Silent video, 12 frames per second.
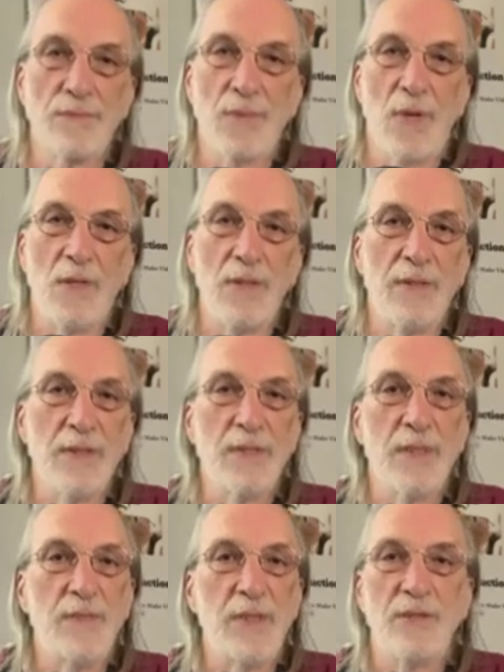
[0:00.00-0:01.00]
All of this
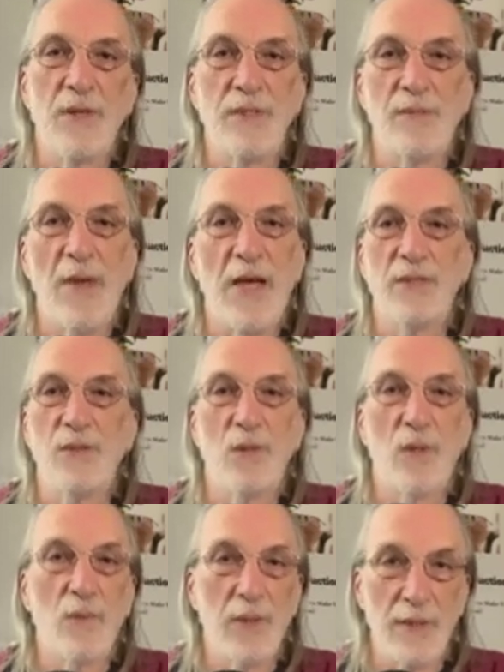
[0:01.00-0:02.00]
can be traced back to
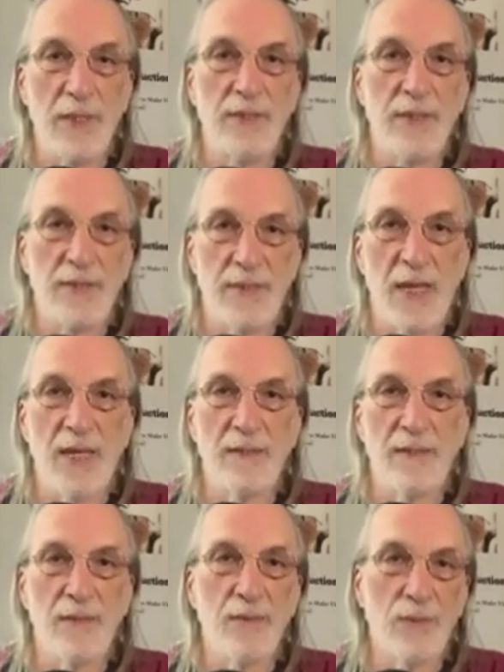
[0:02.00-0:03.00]
a religious
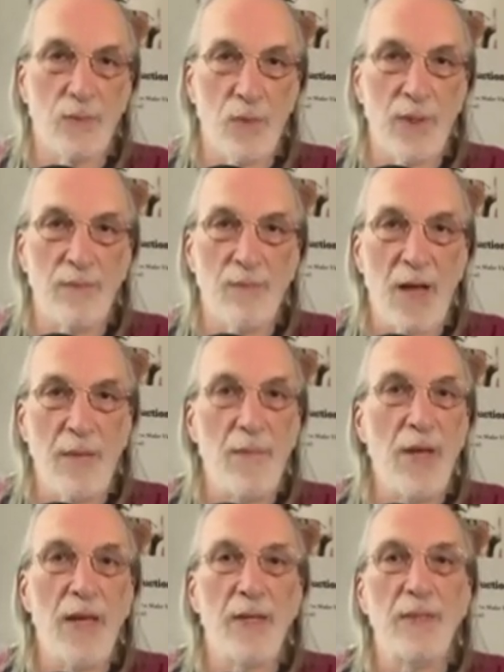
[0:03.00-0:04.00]
text that was written by
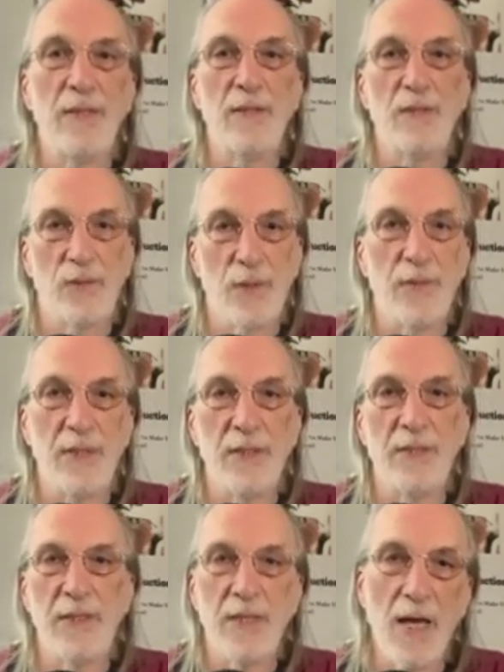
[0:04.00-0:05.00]
men and
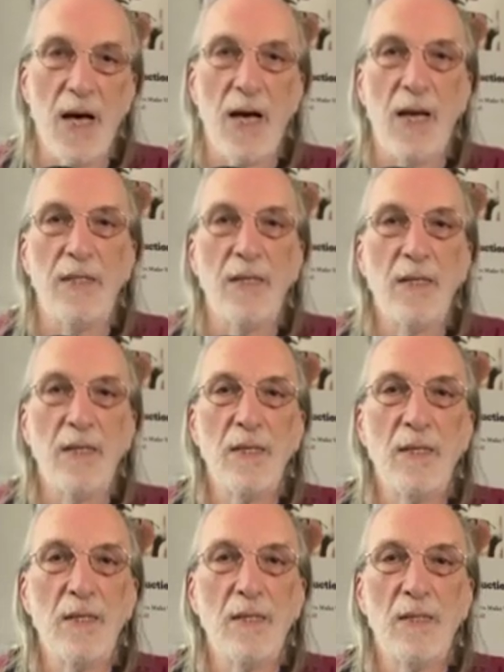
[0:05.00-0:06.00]
attributed to God
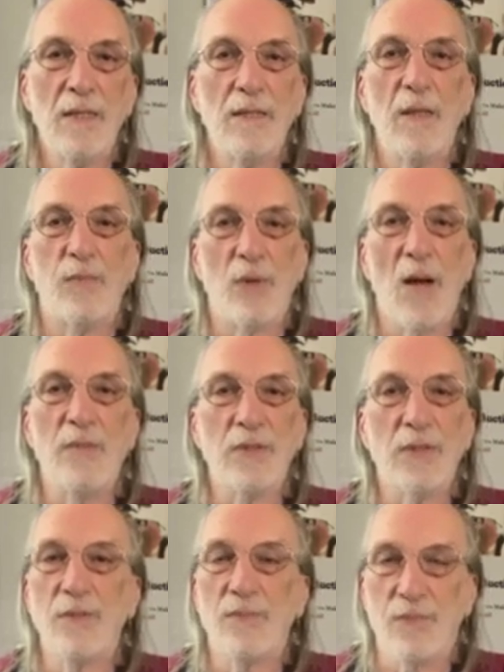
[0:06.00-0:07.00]
that
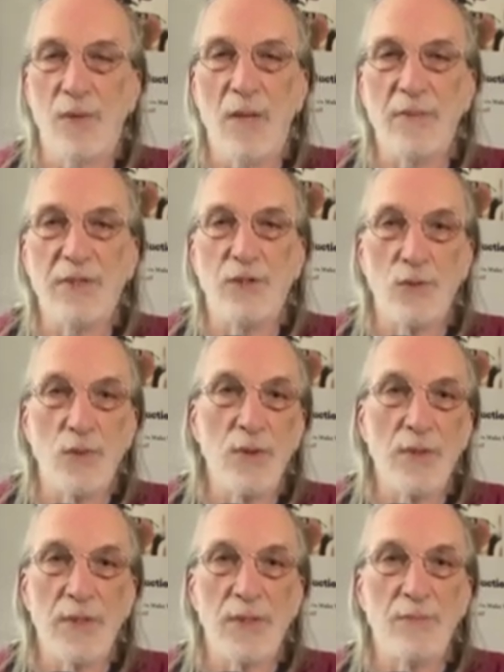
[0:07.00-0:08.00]
promised
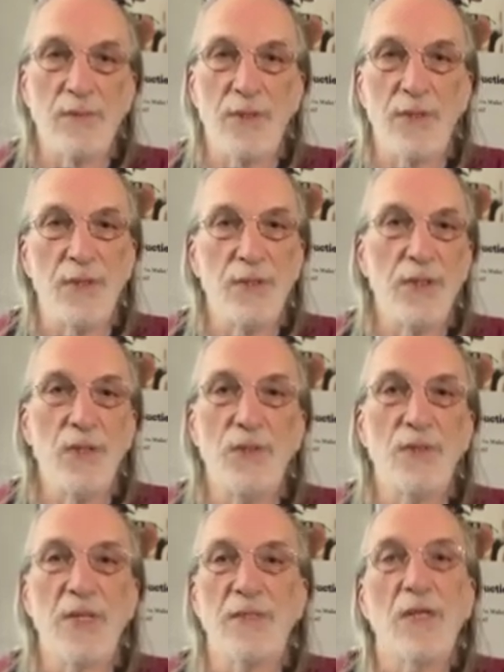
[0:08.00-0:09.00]
Jerusalem to the
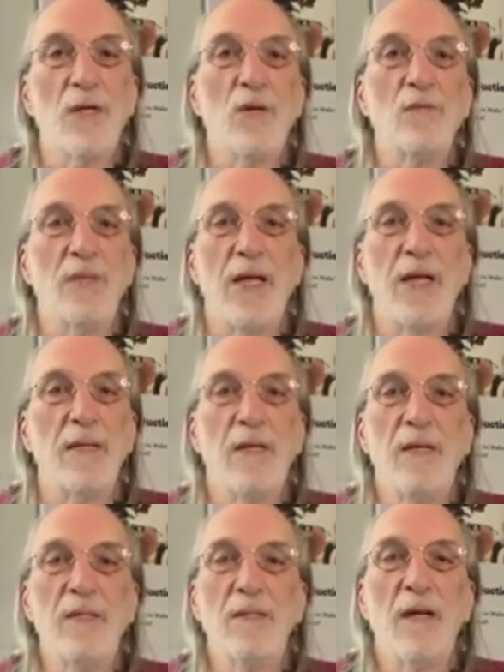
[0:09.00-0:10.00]
Jews as a homeland
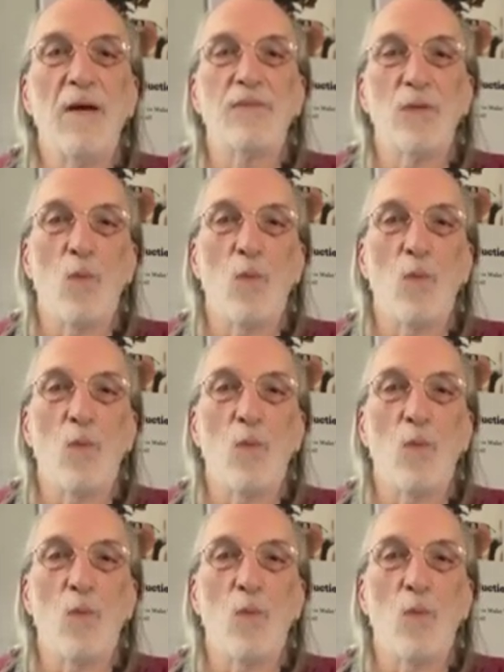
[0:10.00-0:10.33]
after